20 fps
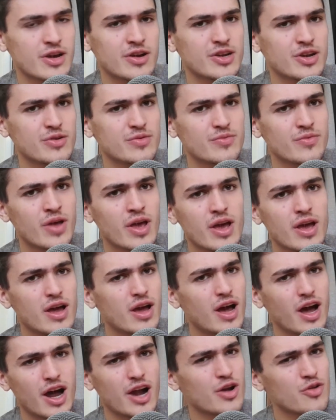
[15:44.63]
I don't
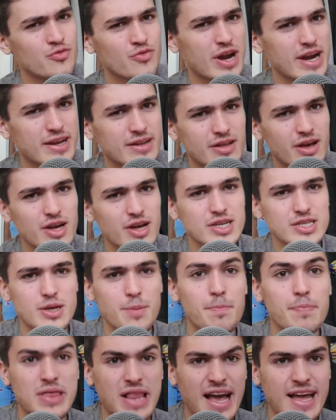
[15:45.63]
recognise
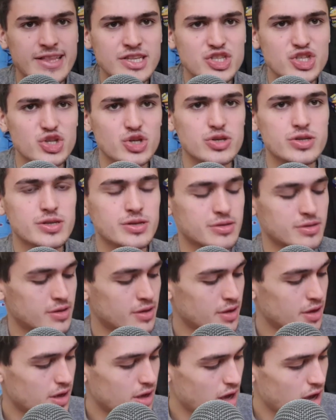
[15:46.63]
a Blanchard.
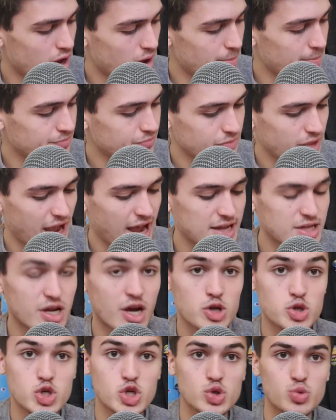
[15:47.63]
And
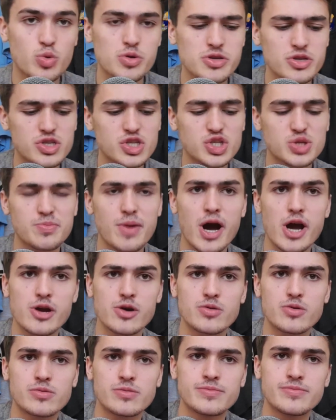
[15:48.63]
I just want you to
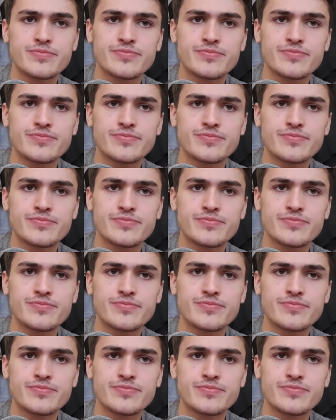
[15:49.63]
smile.